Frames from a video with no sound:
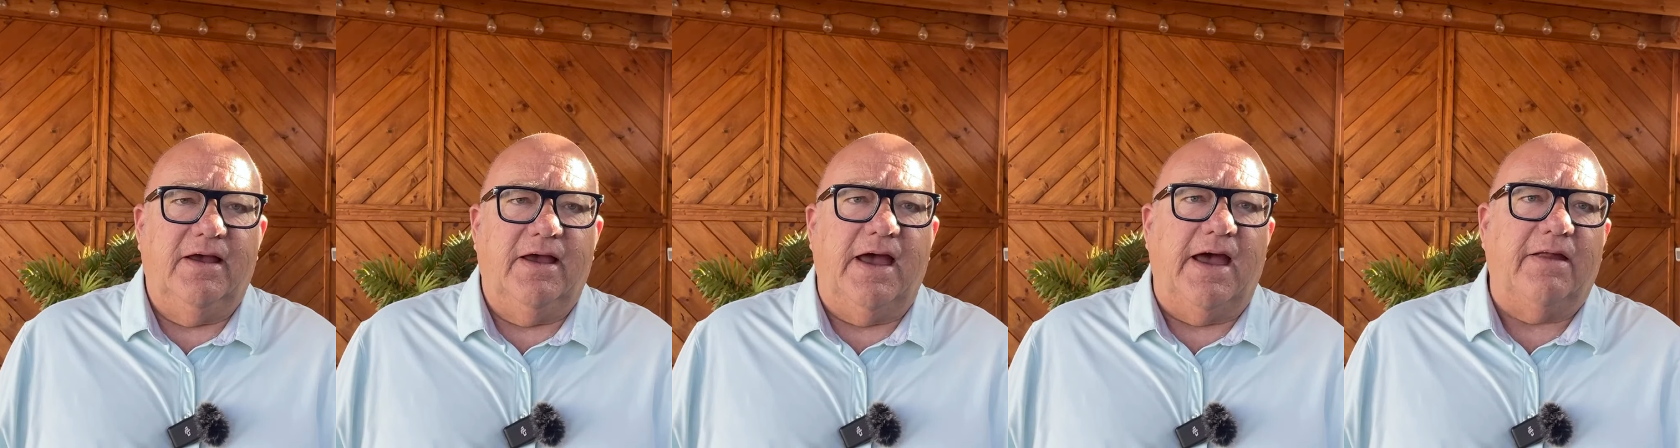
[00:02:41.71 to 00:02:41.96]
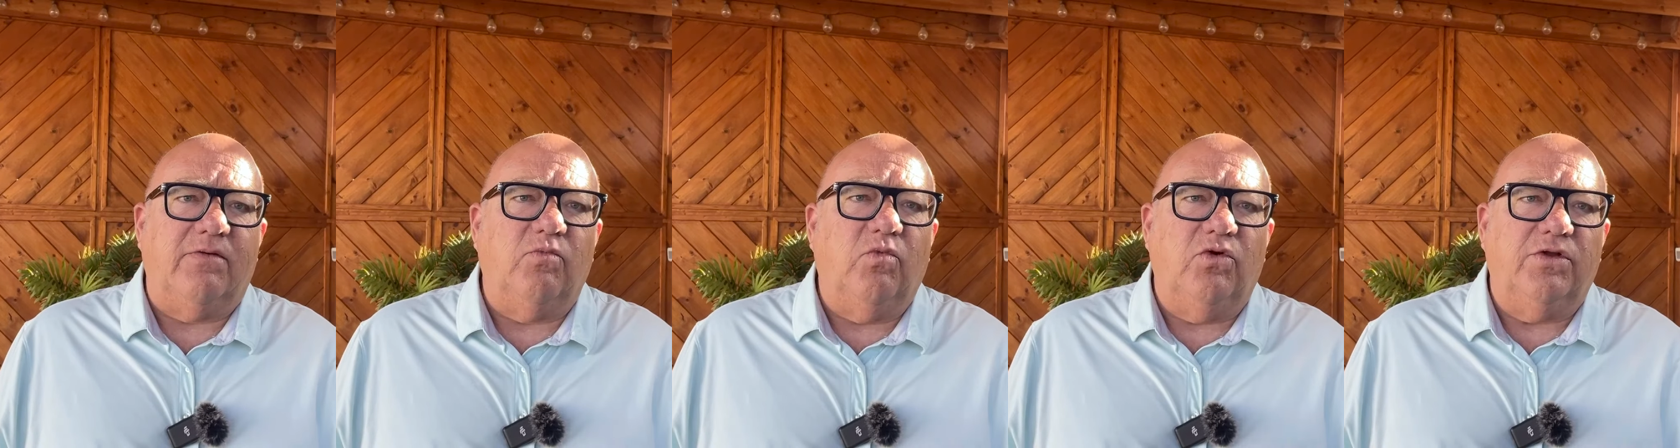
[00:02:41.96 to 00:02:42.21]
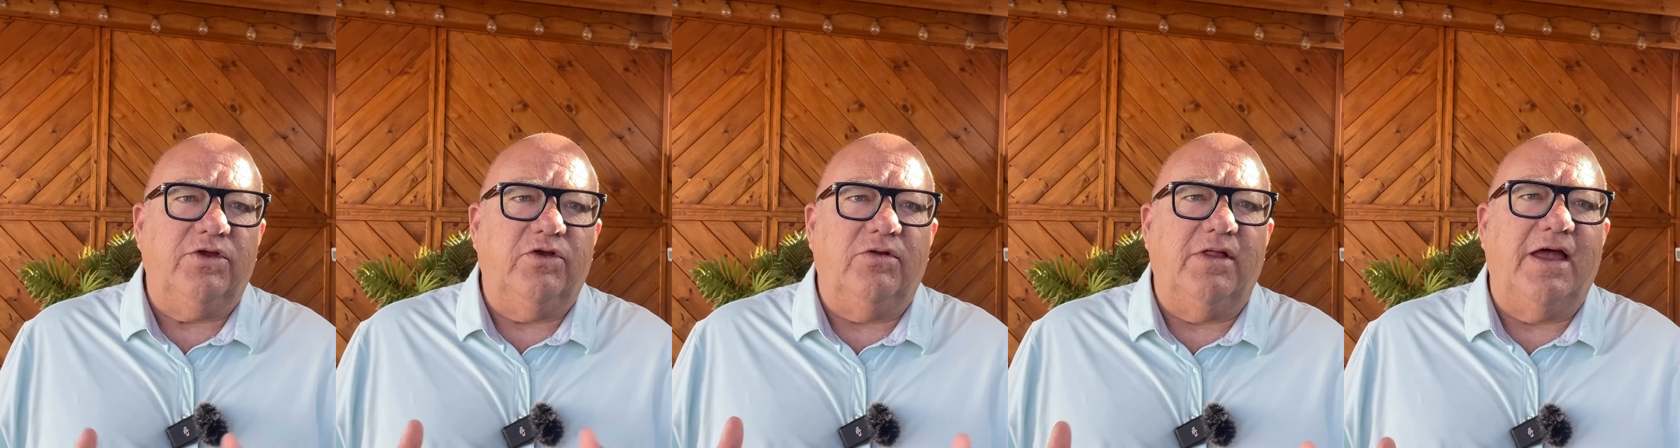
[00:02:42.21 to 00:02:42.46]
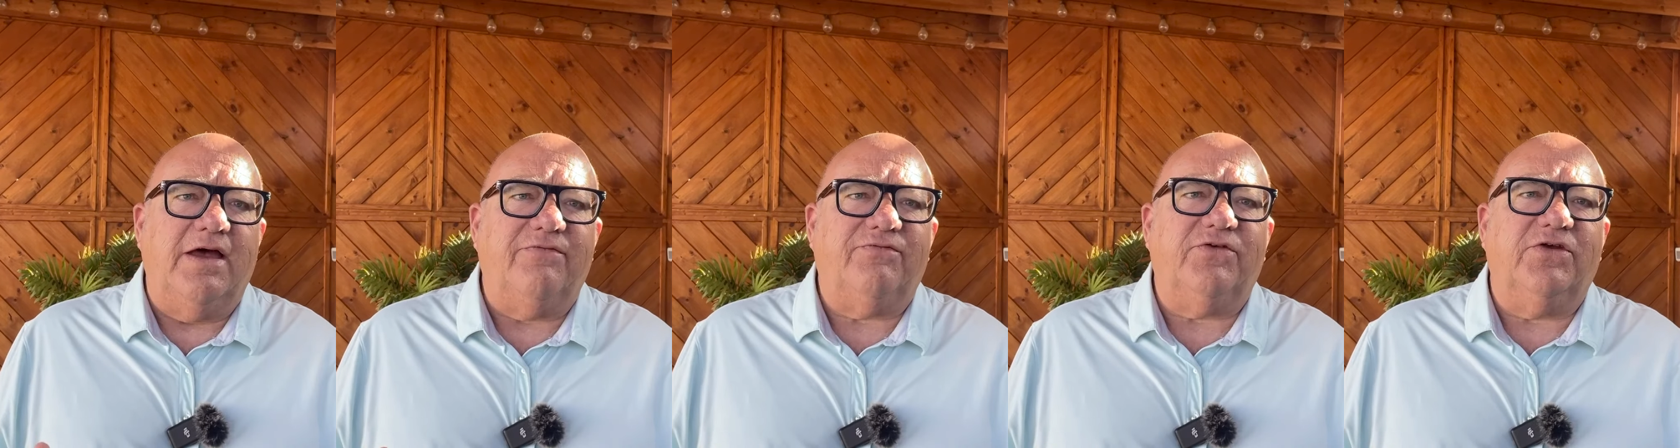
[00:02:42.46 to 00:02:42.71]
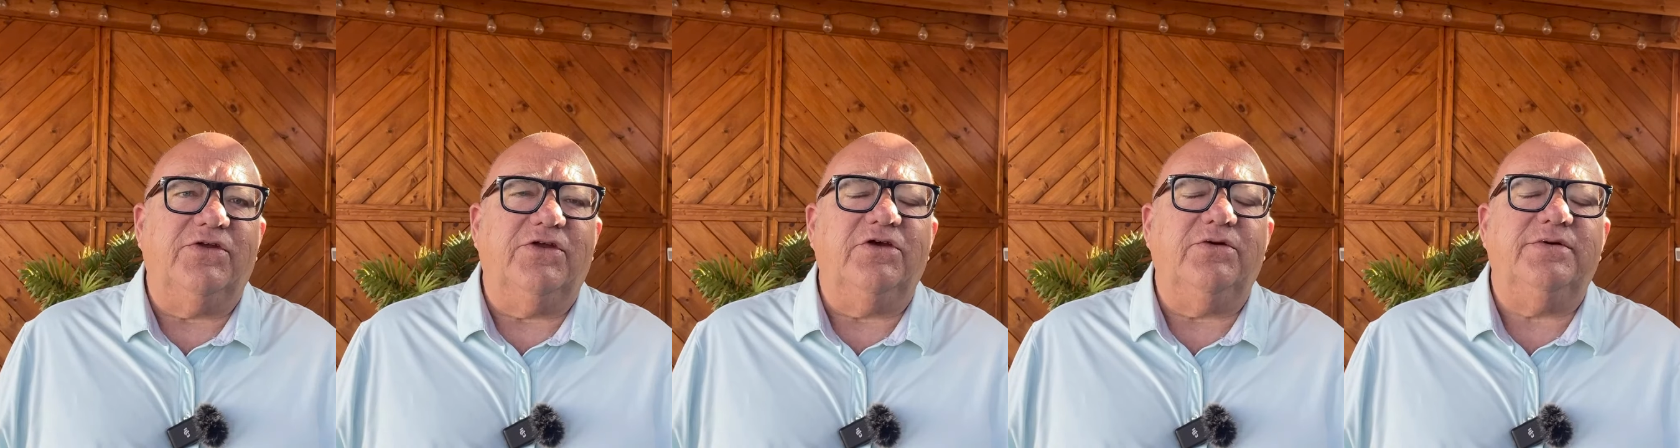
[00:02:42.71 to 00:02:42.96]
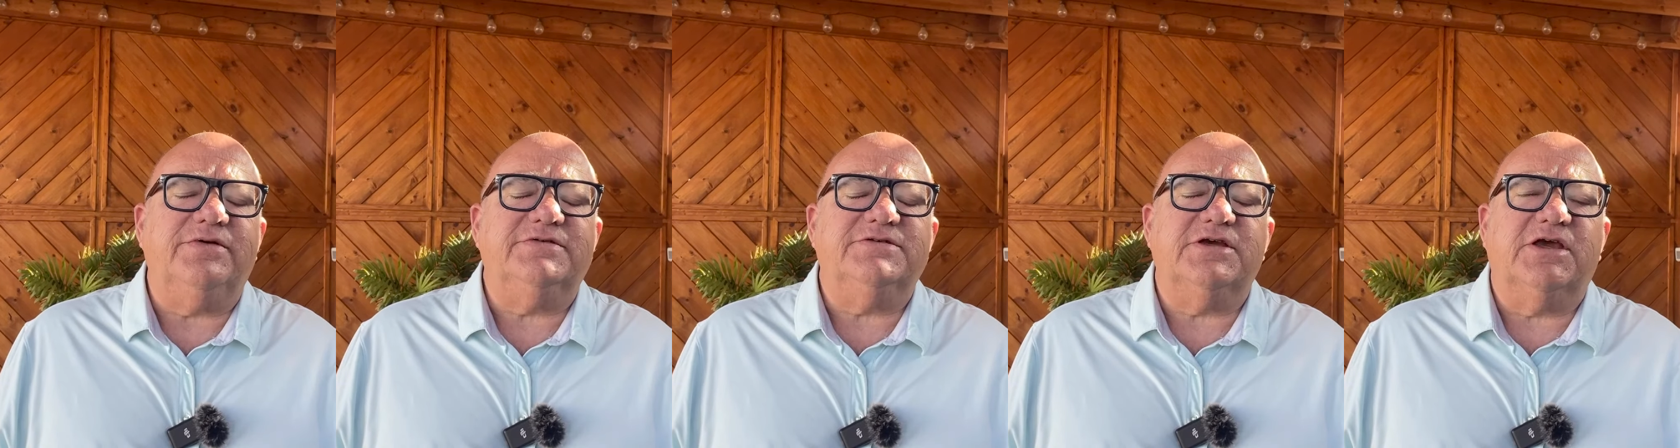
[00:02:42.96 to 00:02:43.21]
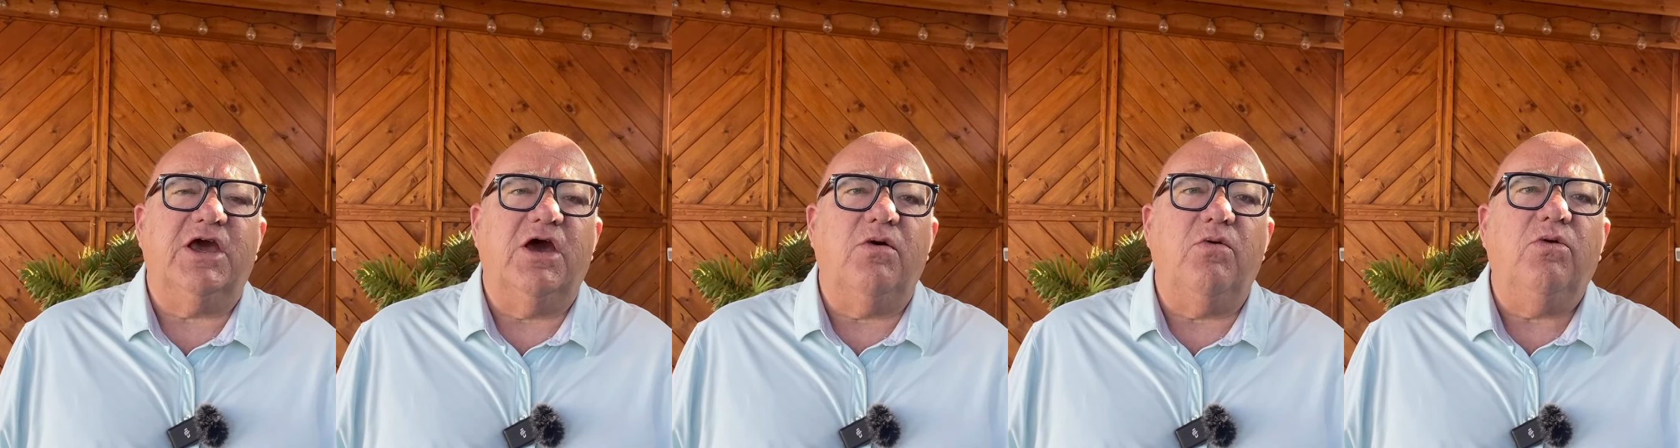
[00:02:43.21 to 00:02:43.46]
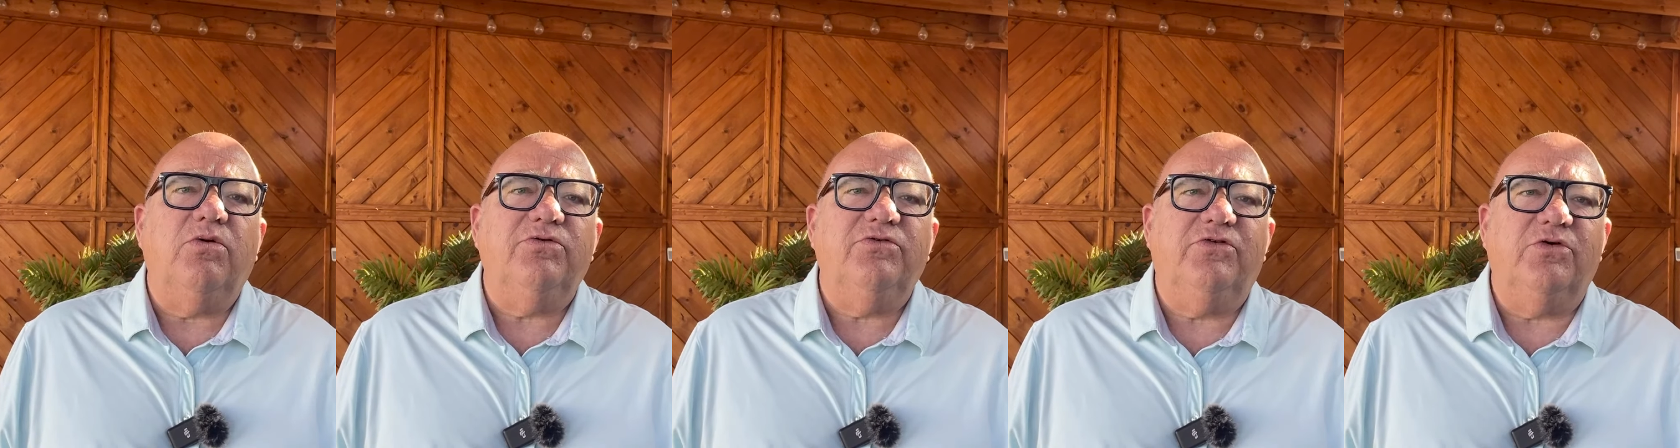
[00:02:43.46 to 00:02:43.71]
And what you'll have to do is to
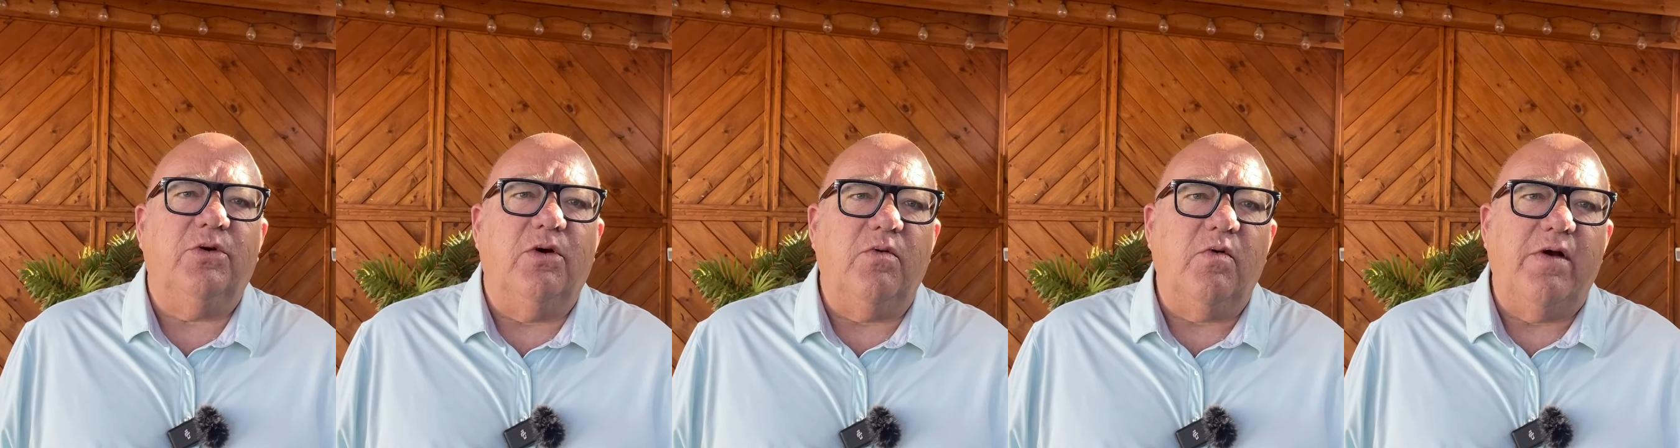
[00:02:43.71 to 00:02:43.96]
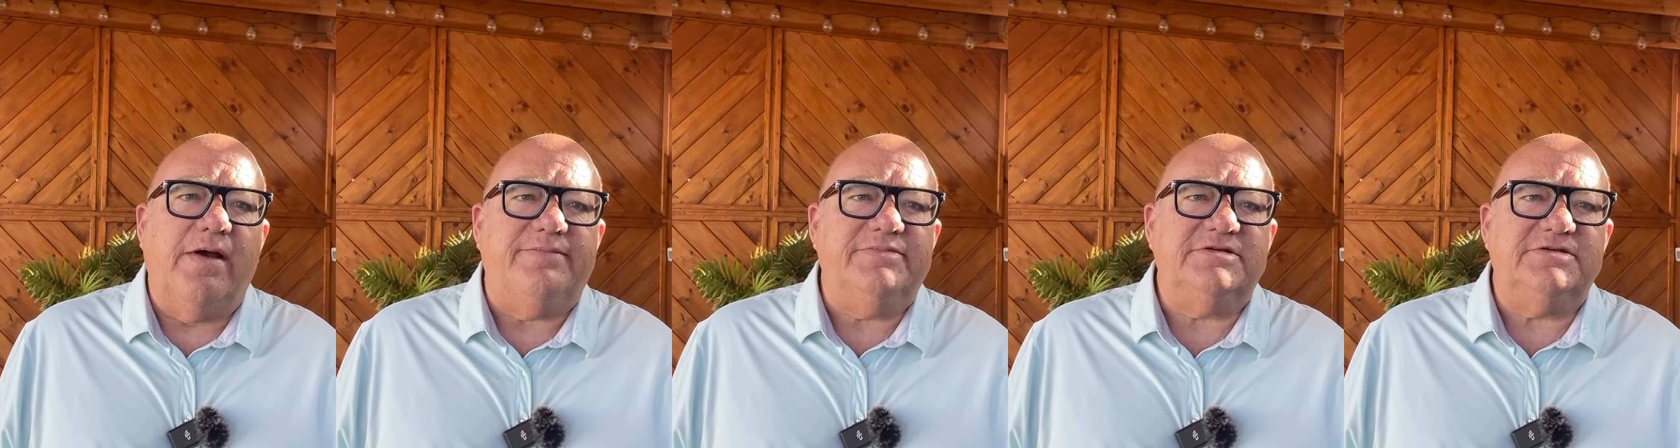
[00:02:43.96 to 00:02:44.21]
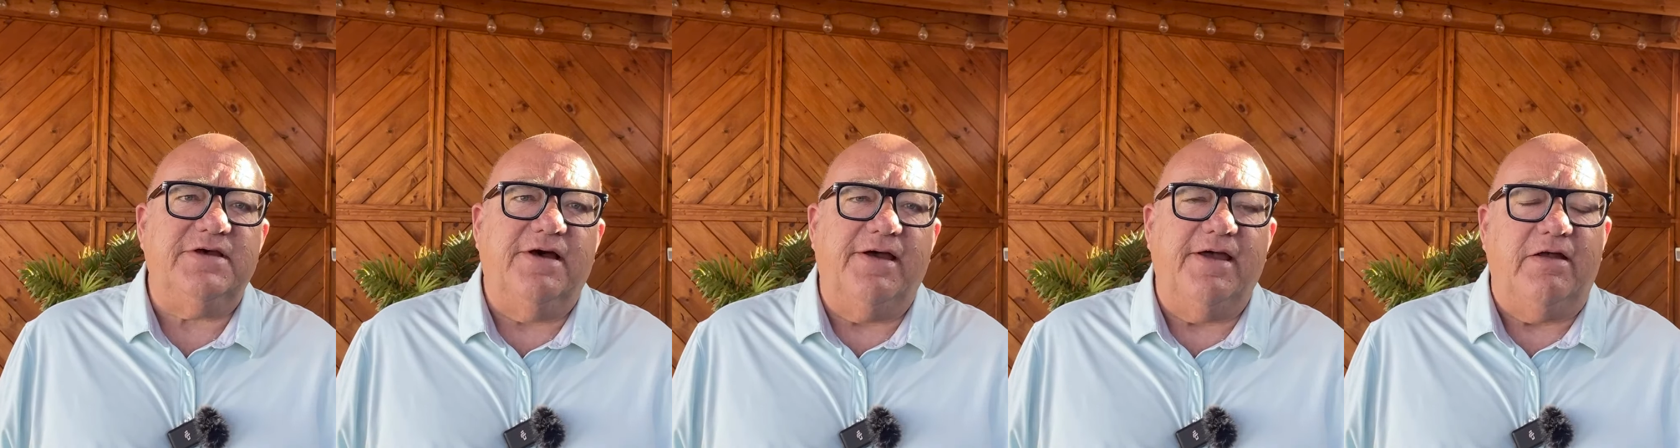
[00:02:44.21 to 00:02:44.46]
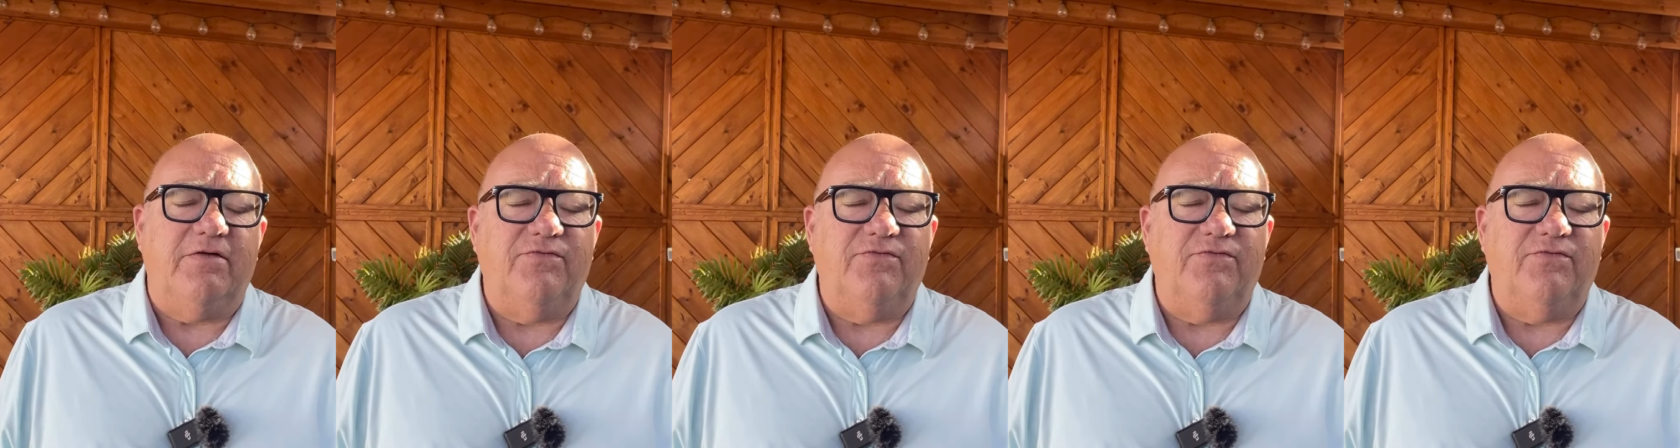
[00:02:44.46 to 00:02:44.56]
go onto a website